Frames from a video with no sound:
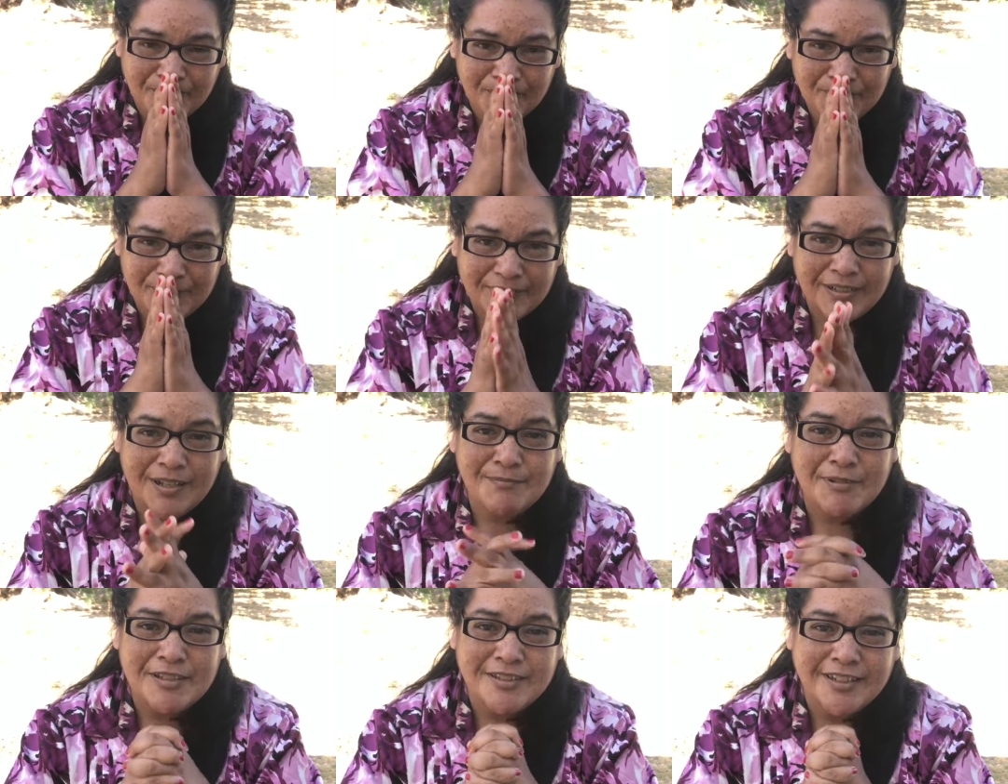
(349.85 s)
So,
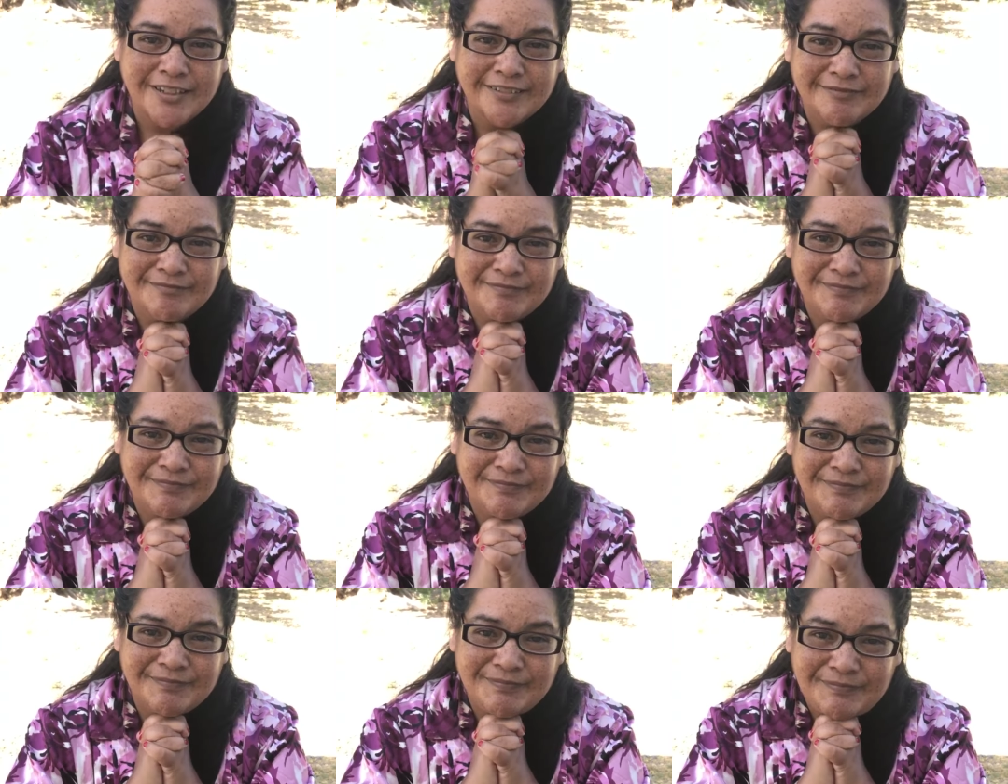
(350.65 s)
blessed be.
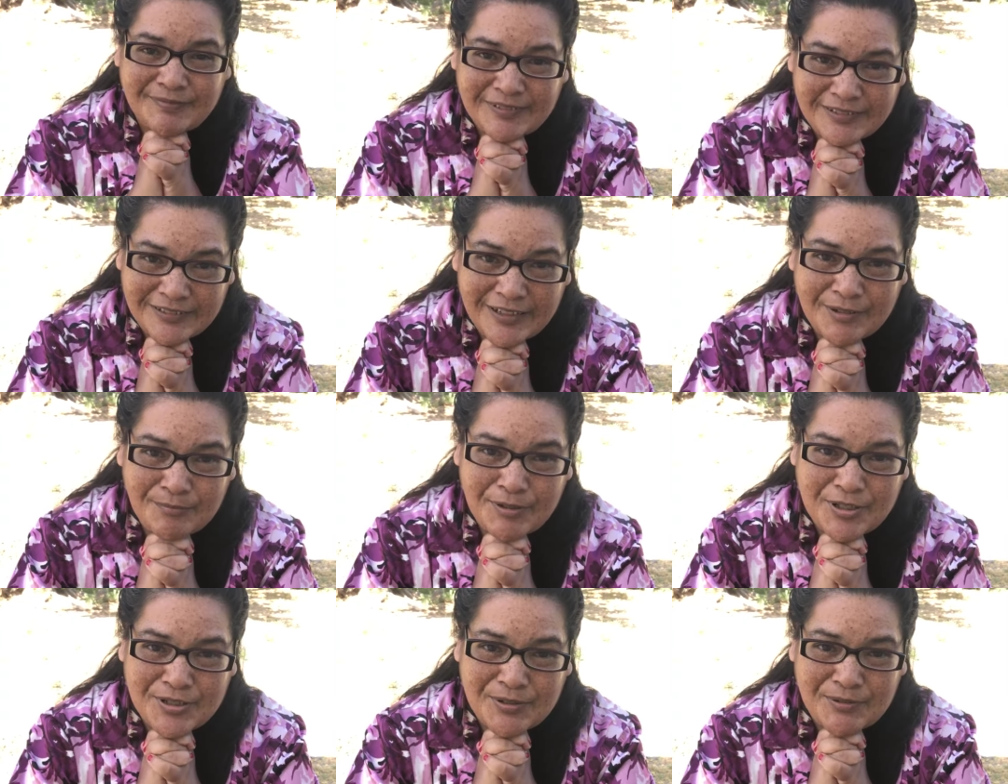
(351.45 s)

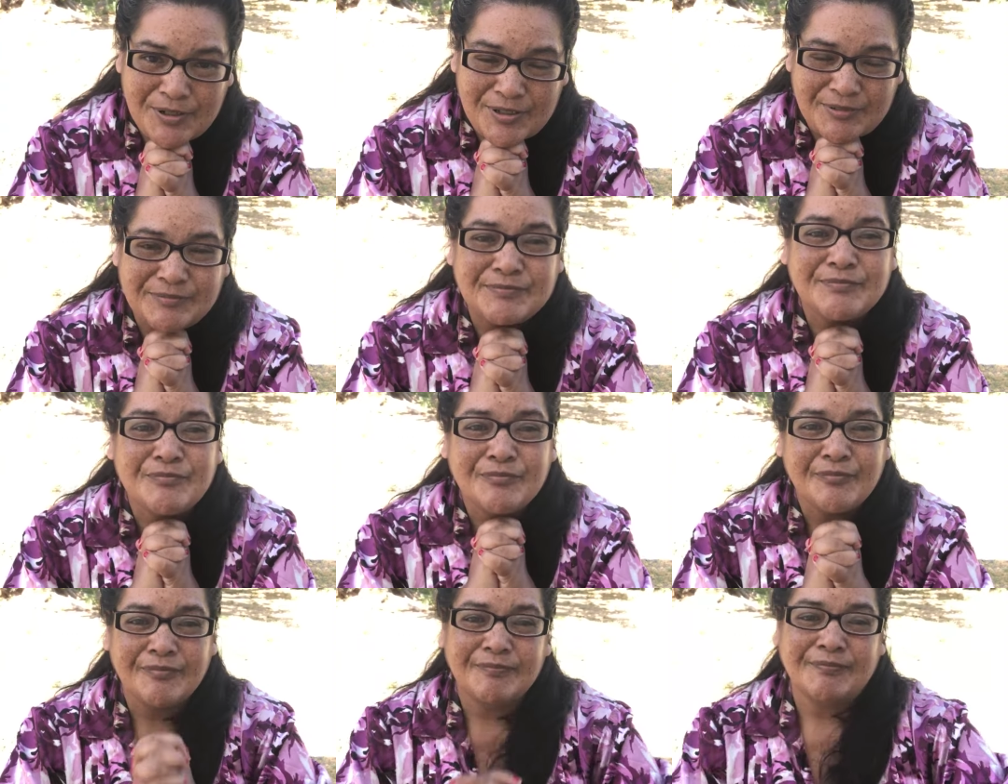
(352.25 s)
Namaste.
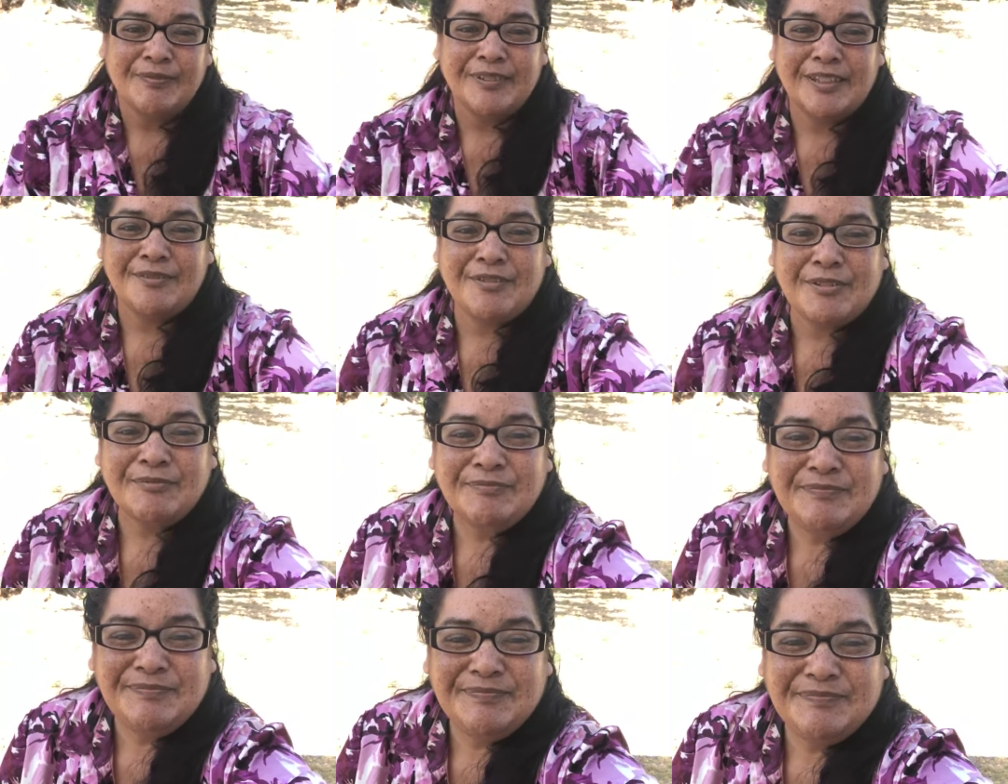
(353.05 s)
God bless
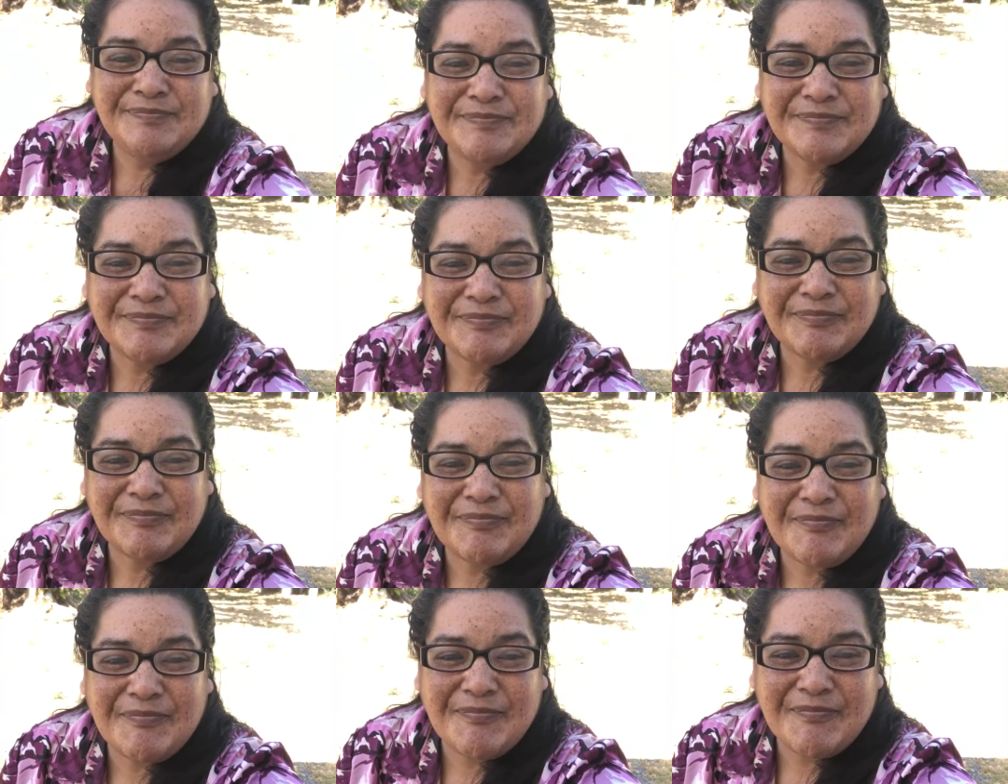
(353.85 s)
you all.
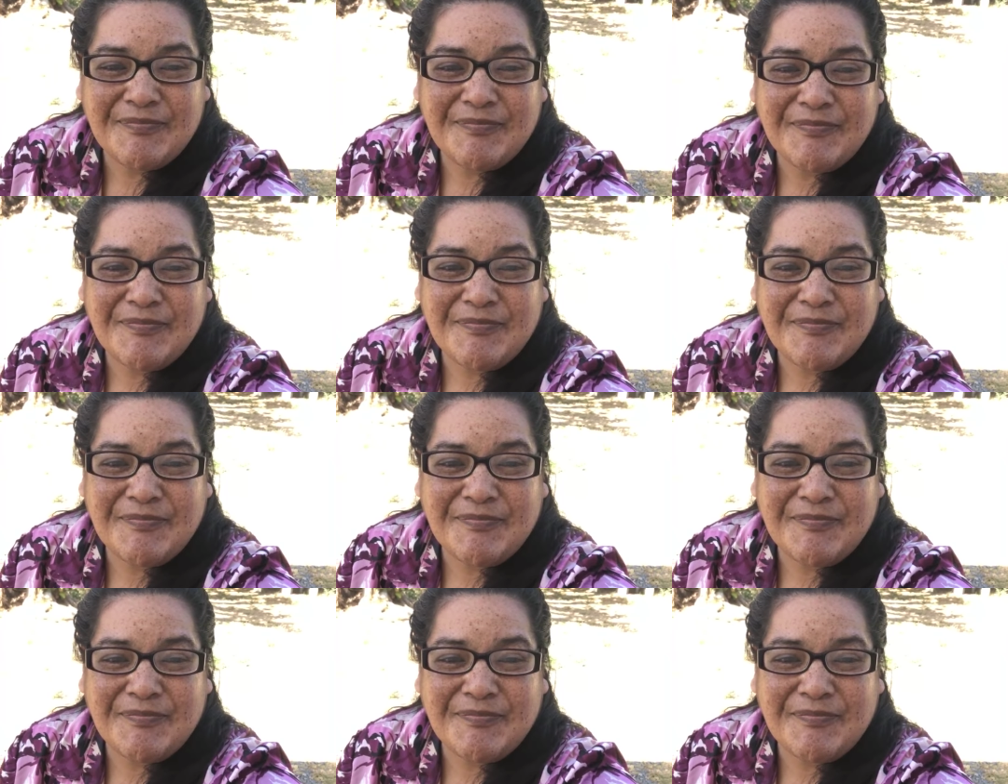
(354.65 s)
Love you.